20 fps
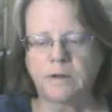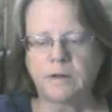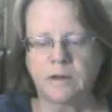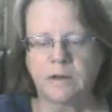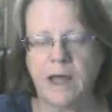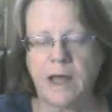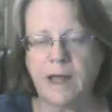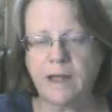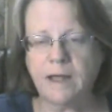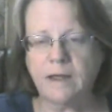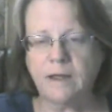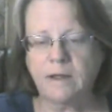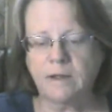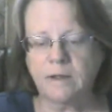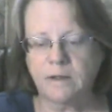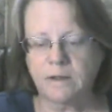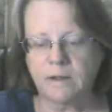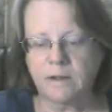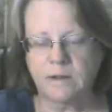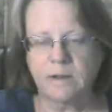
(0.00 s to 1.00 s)
like
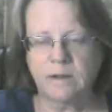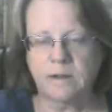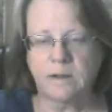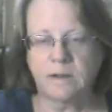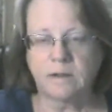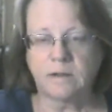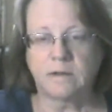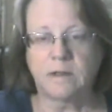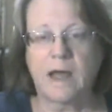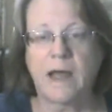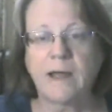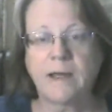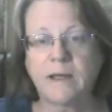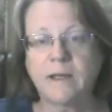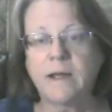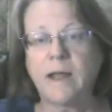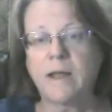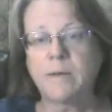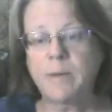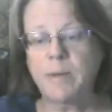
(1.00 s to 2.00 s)

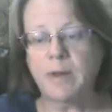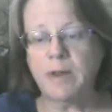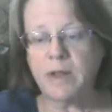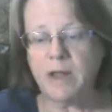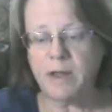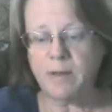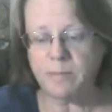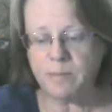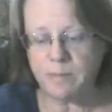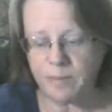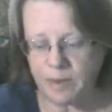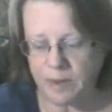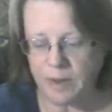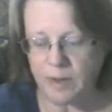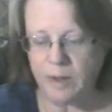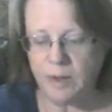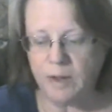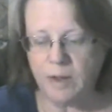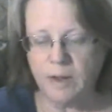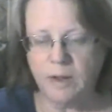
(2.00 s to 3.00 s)
an MLM,
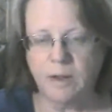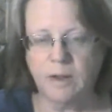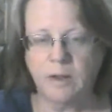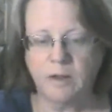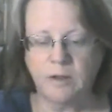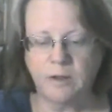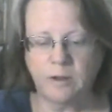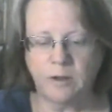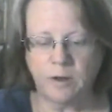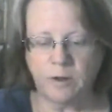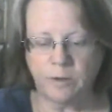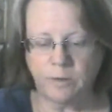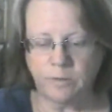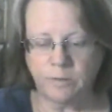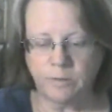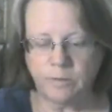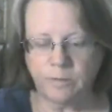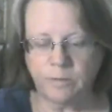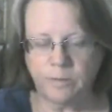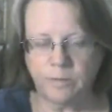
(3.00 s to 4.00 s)
you
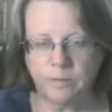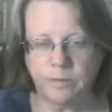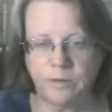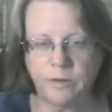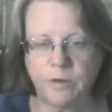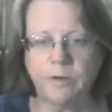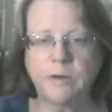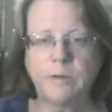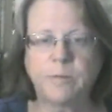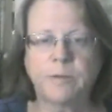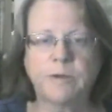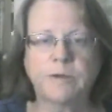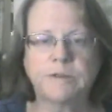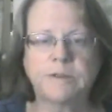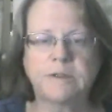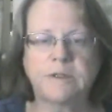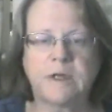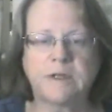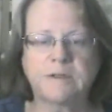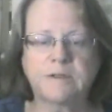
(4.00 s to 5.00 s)
know, the only
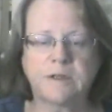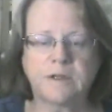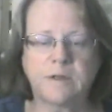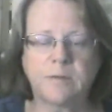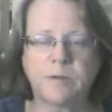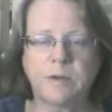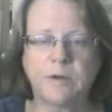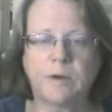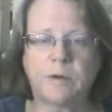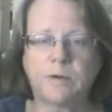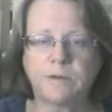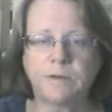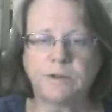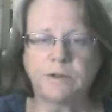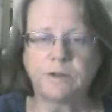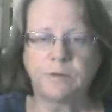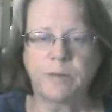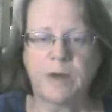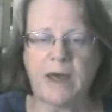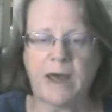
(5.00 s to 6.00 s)
person that's going to be holding
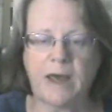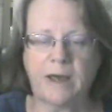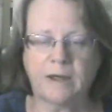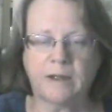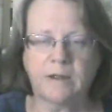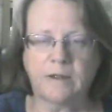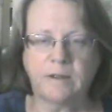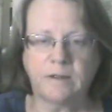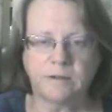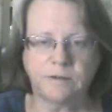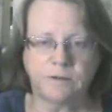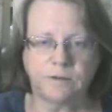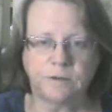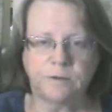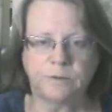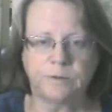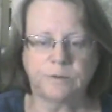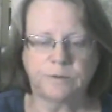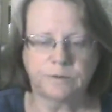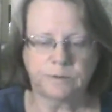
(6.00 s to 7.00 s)
you back is
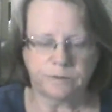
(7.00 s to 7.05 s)
you.